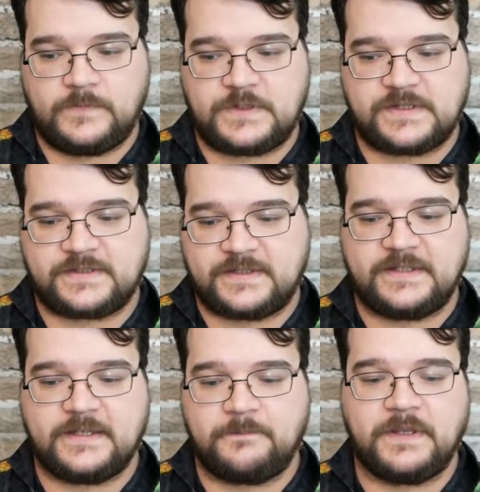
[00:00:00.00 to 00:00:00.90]
Just
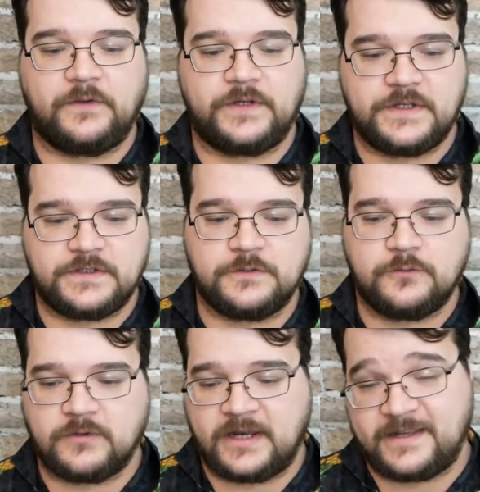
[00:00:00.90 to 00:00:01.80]
the ability to
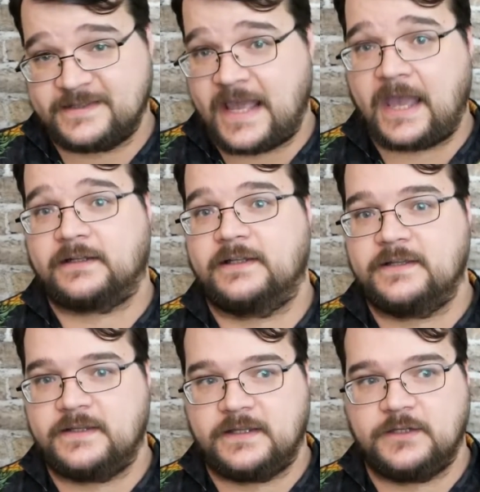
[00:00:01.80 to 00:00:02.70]
create
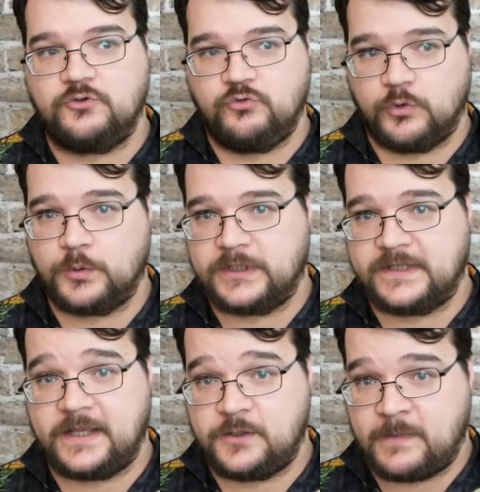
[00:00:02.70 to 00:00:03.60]
exactly the druid
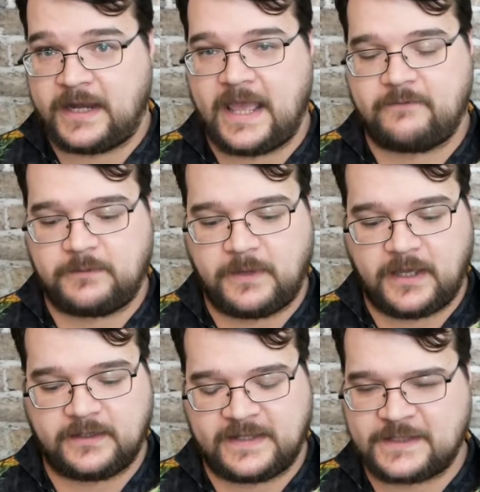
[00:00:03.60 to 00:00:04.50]
that you might have in
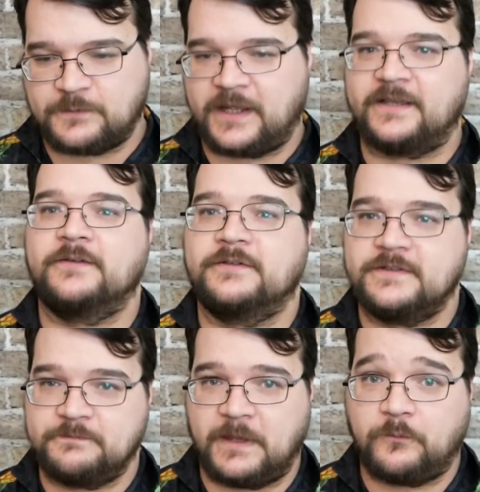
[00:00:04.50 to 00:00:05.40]
mind. And that's what I
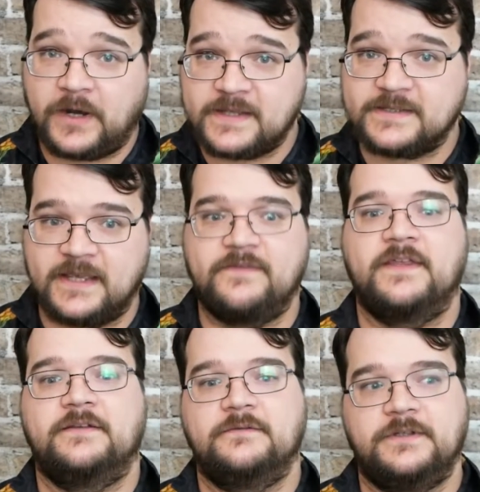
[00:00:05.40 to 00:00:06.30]
meant when I said
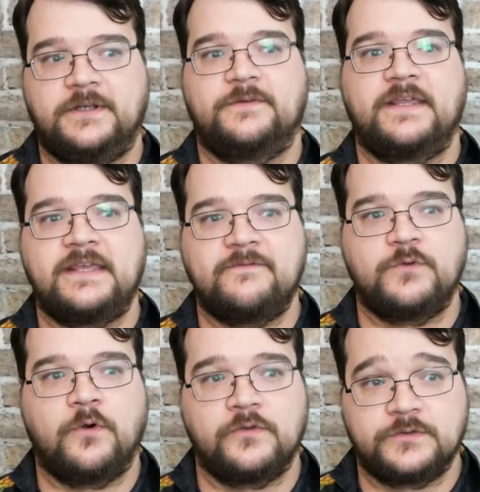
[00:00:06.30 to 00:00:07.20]
that they give
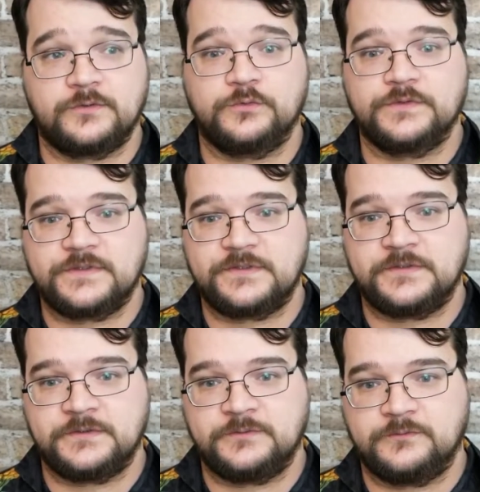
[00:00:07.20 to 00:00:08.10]
you all the
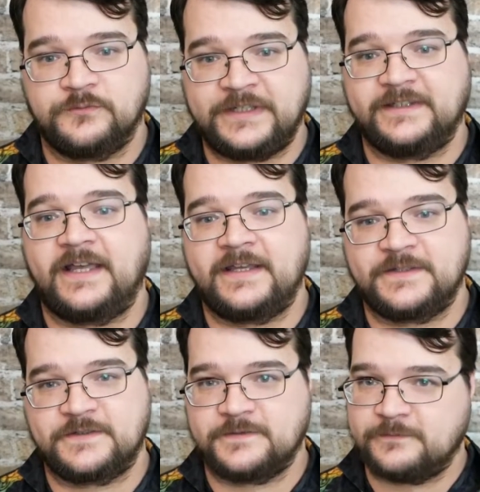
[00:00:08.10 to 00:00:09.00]
tools to
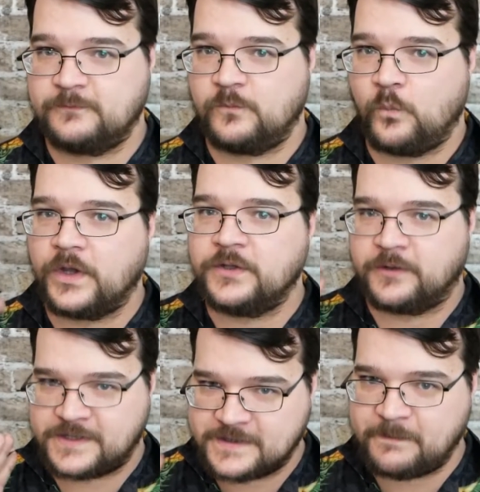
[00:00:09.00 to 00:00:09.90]
realize what
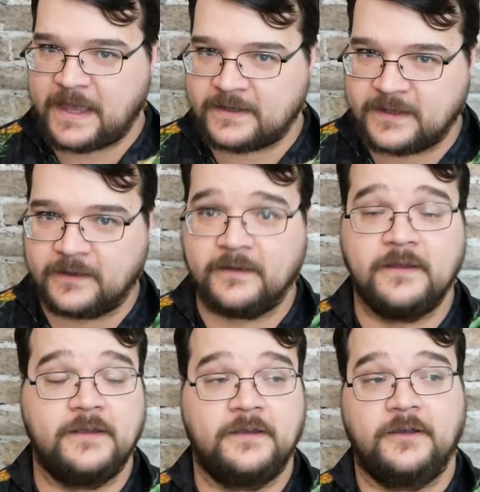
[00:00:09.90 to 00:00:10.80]
you're expecting,
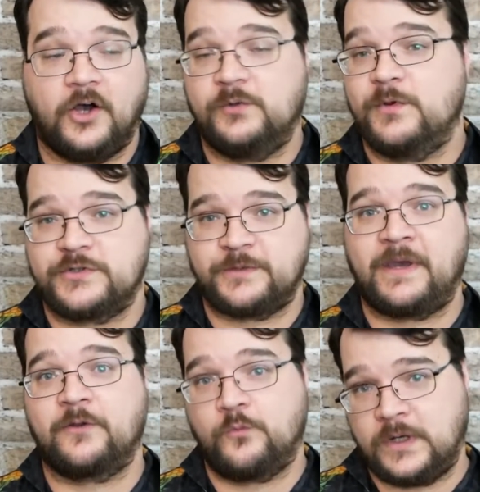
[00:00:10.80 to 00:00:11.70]
almost no
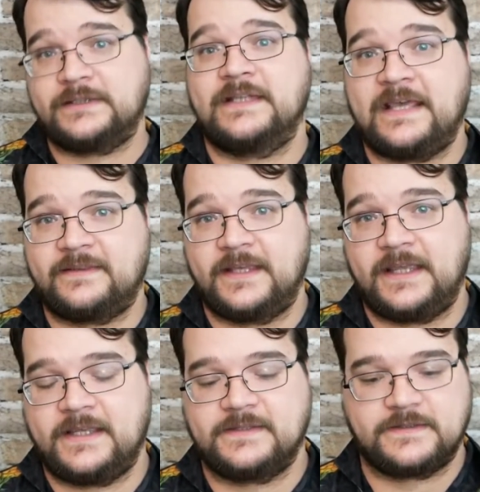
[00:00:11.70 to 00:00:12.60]
matter what that
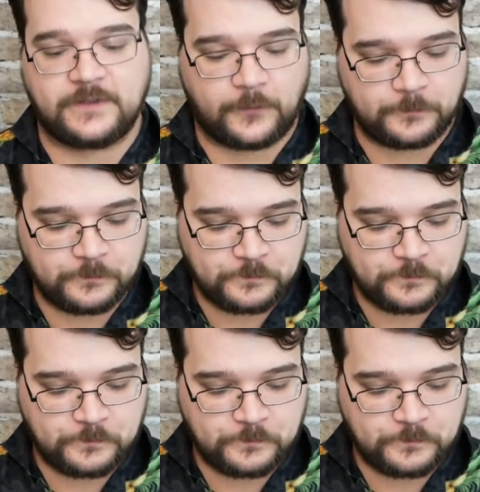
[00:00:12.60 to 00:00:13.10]
thing is. So